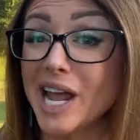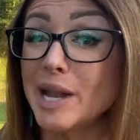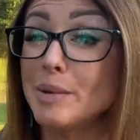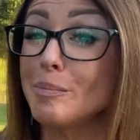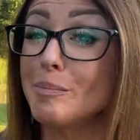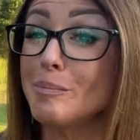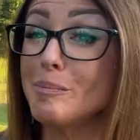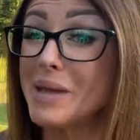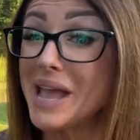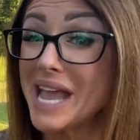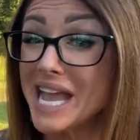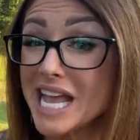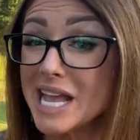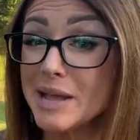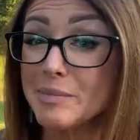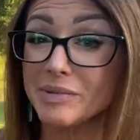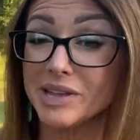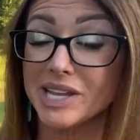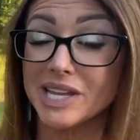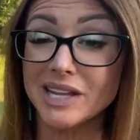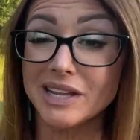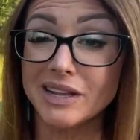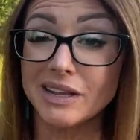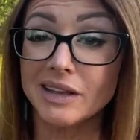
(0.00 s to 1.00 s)
And
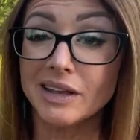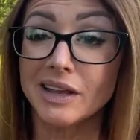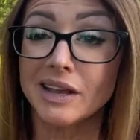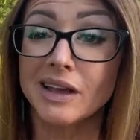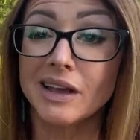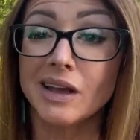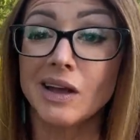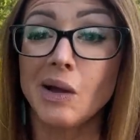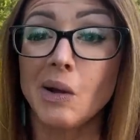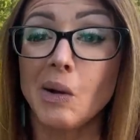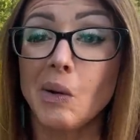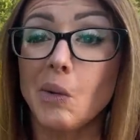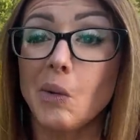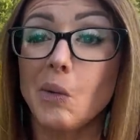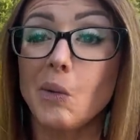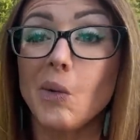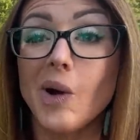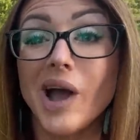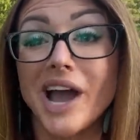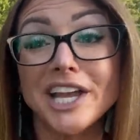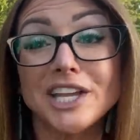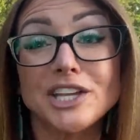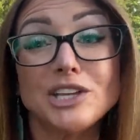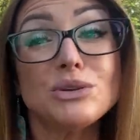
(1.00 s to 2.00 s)
maybe
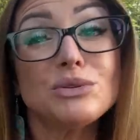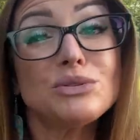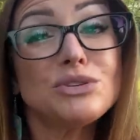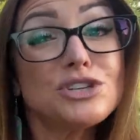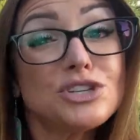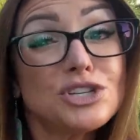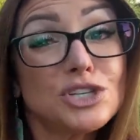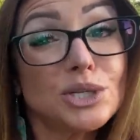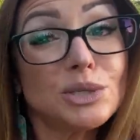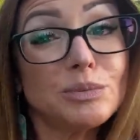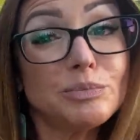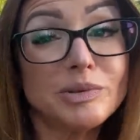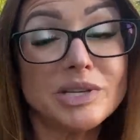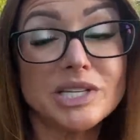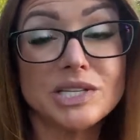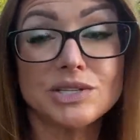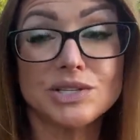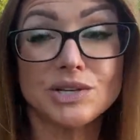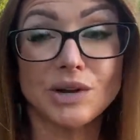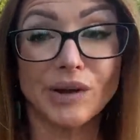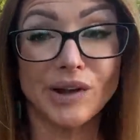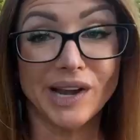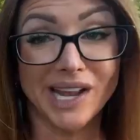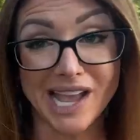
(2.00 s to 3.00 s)
why you should be
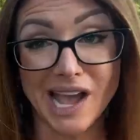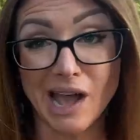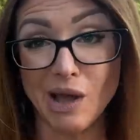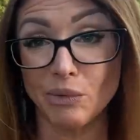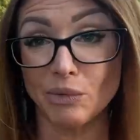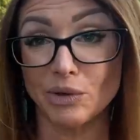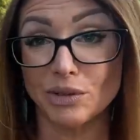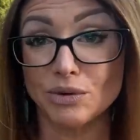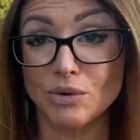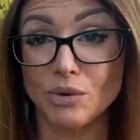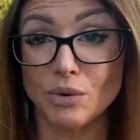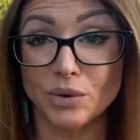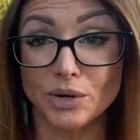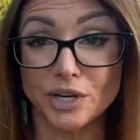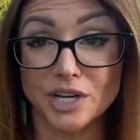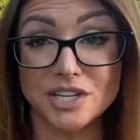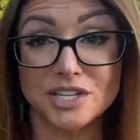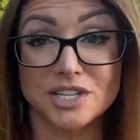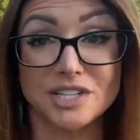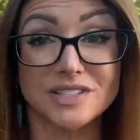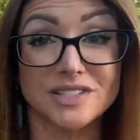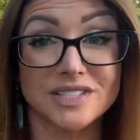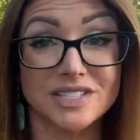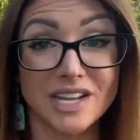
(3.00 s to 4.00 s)
starting out with
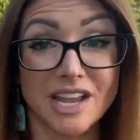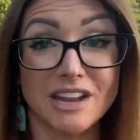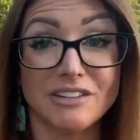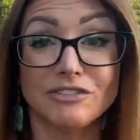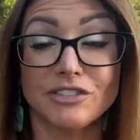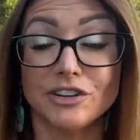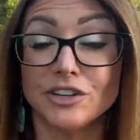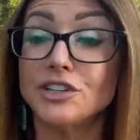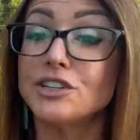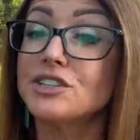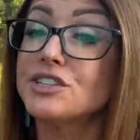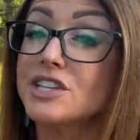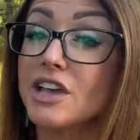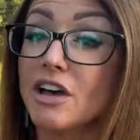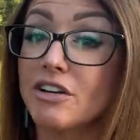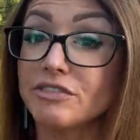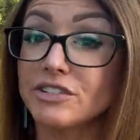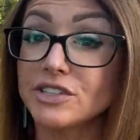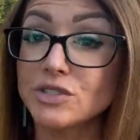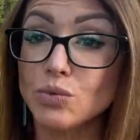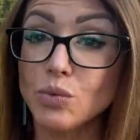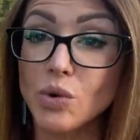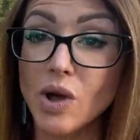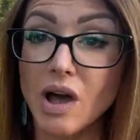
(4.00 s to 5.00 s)
Cornish instead for
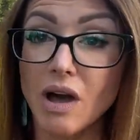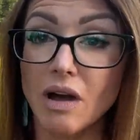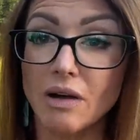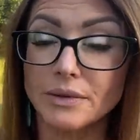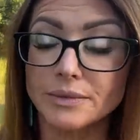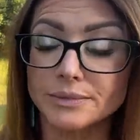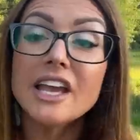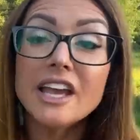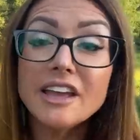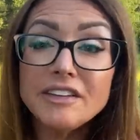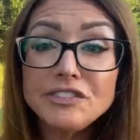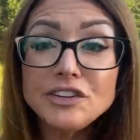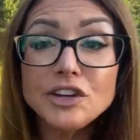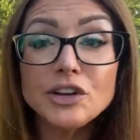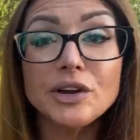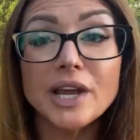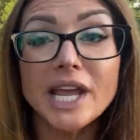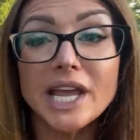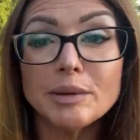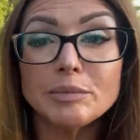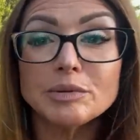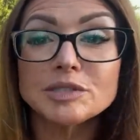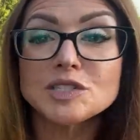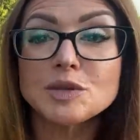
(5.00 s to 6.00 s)
yourself as well. If you're
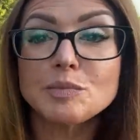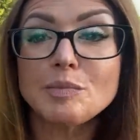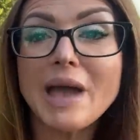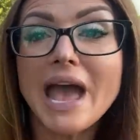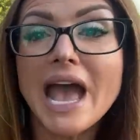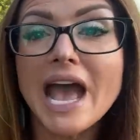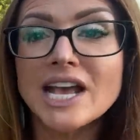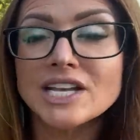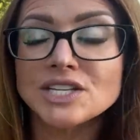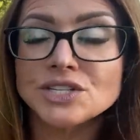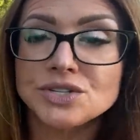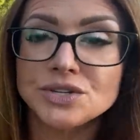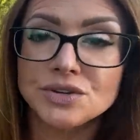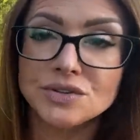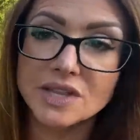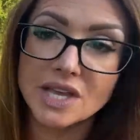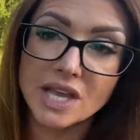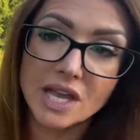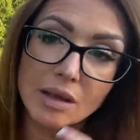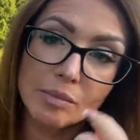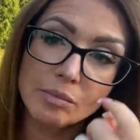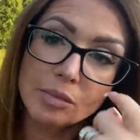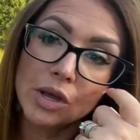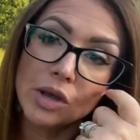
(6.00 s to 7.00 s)
able to pasture
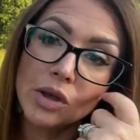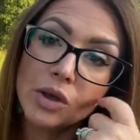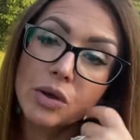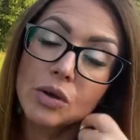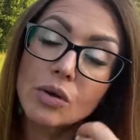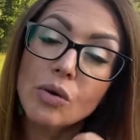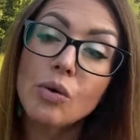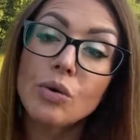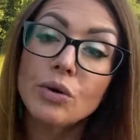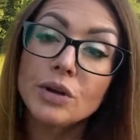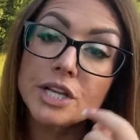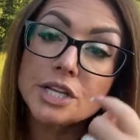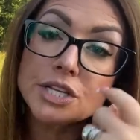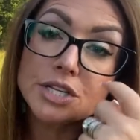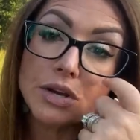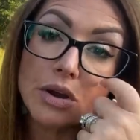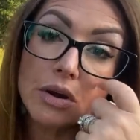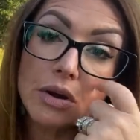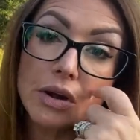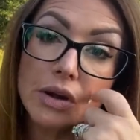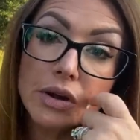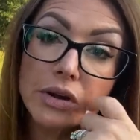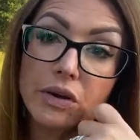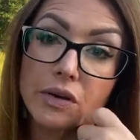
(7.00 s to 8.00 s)
them, Cornish
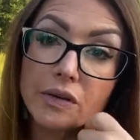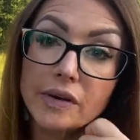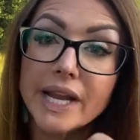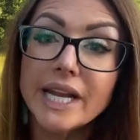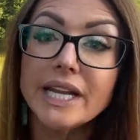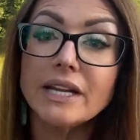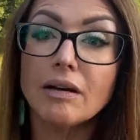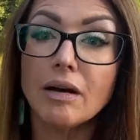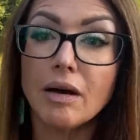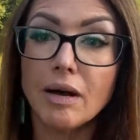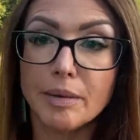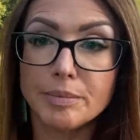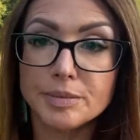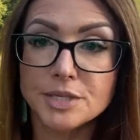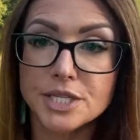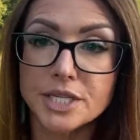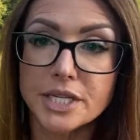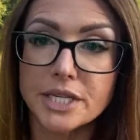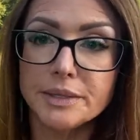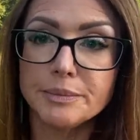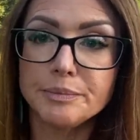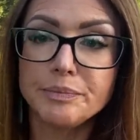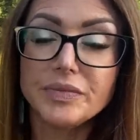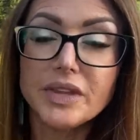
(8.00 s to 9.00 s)
are a great
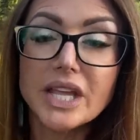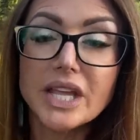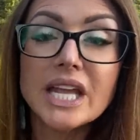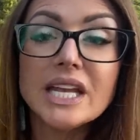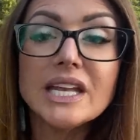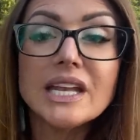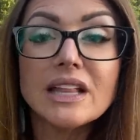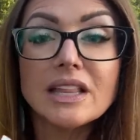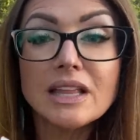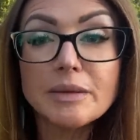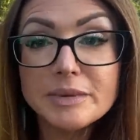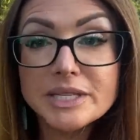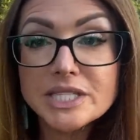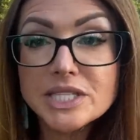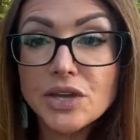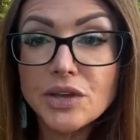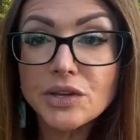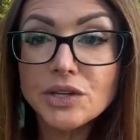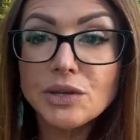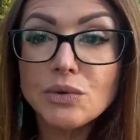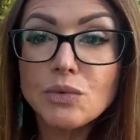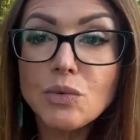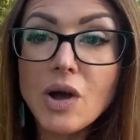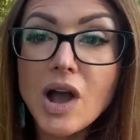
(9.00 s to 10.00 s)
option. Now, let me
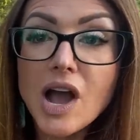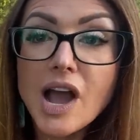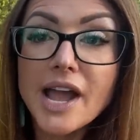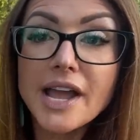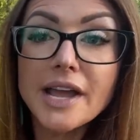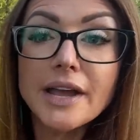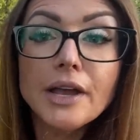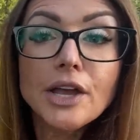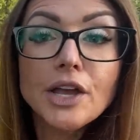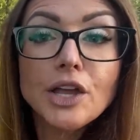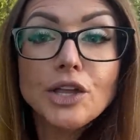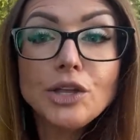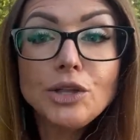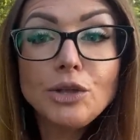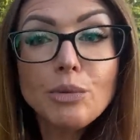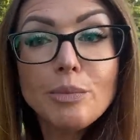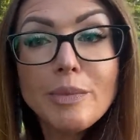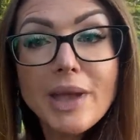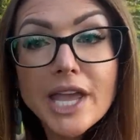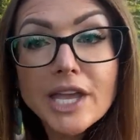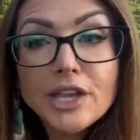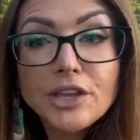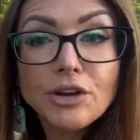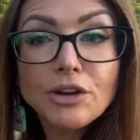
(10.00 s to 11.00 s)
tell you why. You
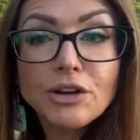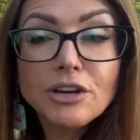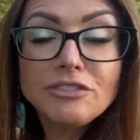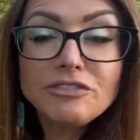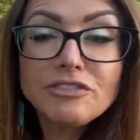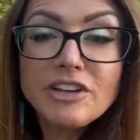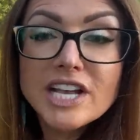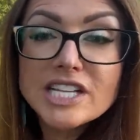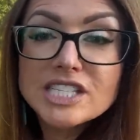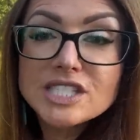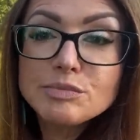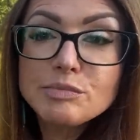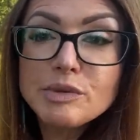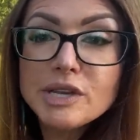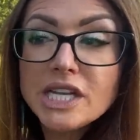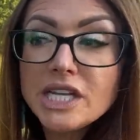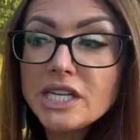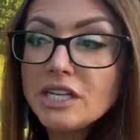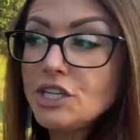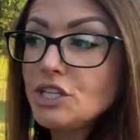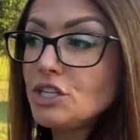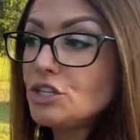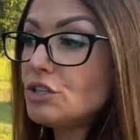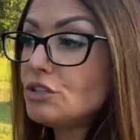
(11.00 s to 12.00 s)
make your
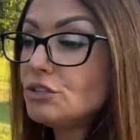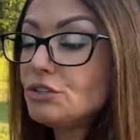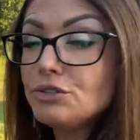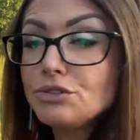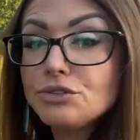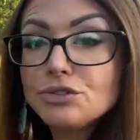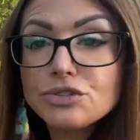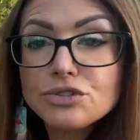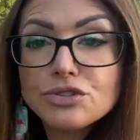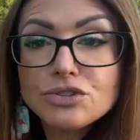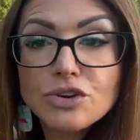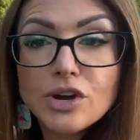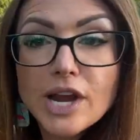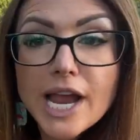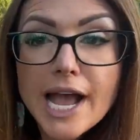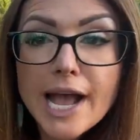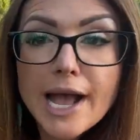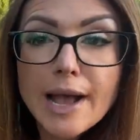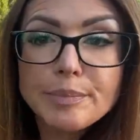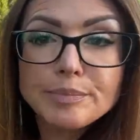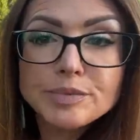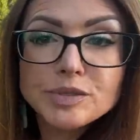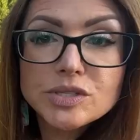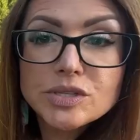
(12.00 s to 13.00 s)
investment, you use
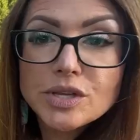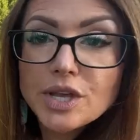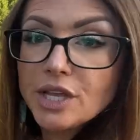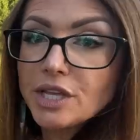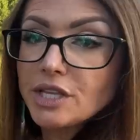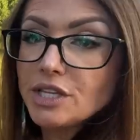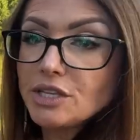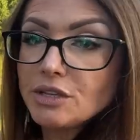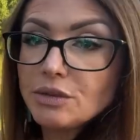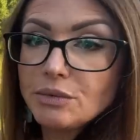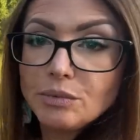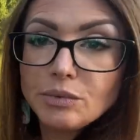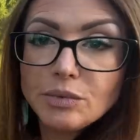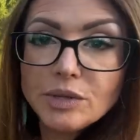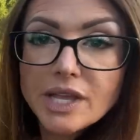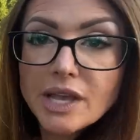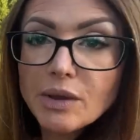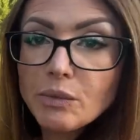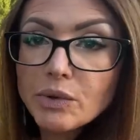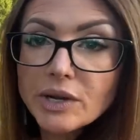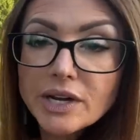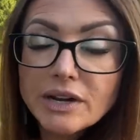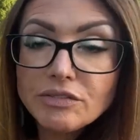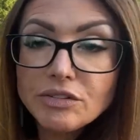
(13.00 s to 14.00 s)
scraps, you
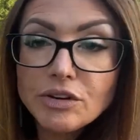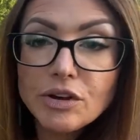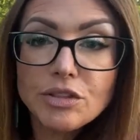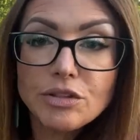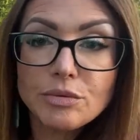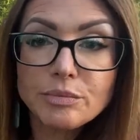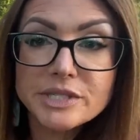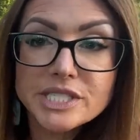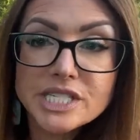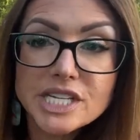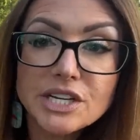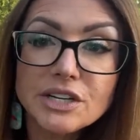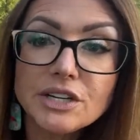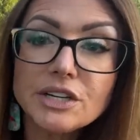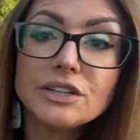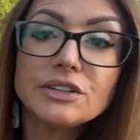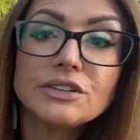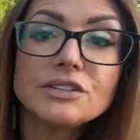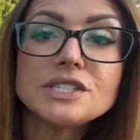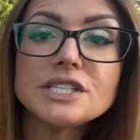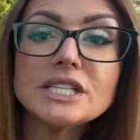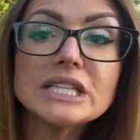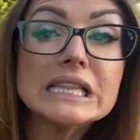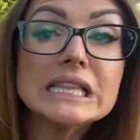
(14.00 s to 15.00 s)
get whatever other
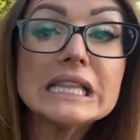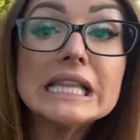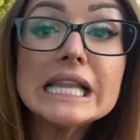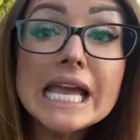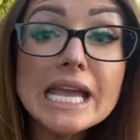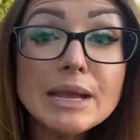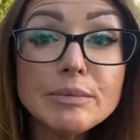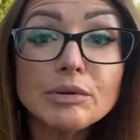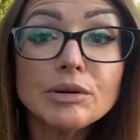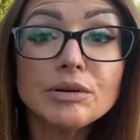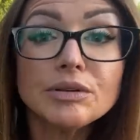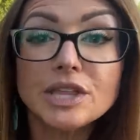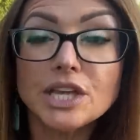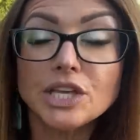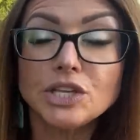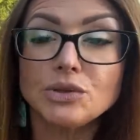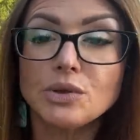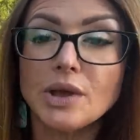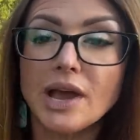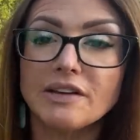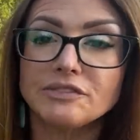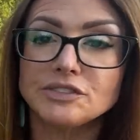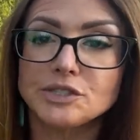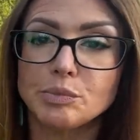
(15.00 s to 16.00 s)
materials and labor that
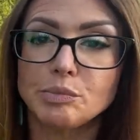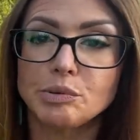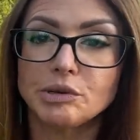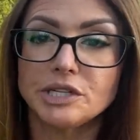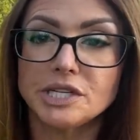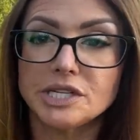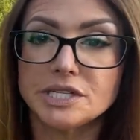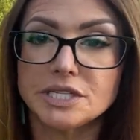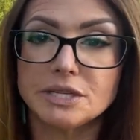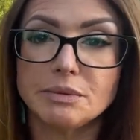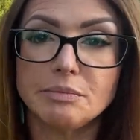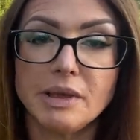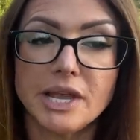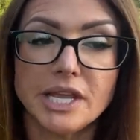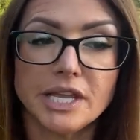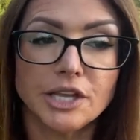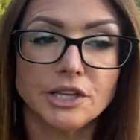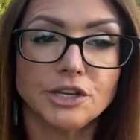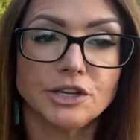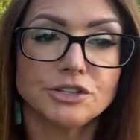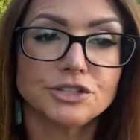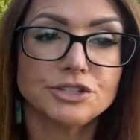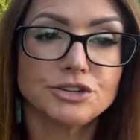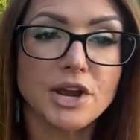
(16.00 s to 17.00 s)
you have to put into
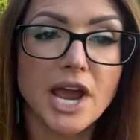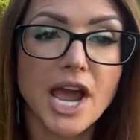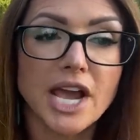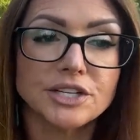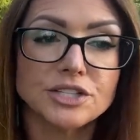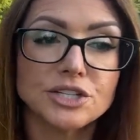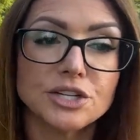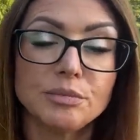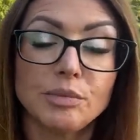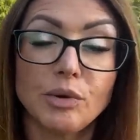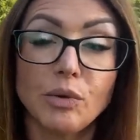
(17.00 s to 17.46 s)
making your tractor.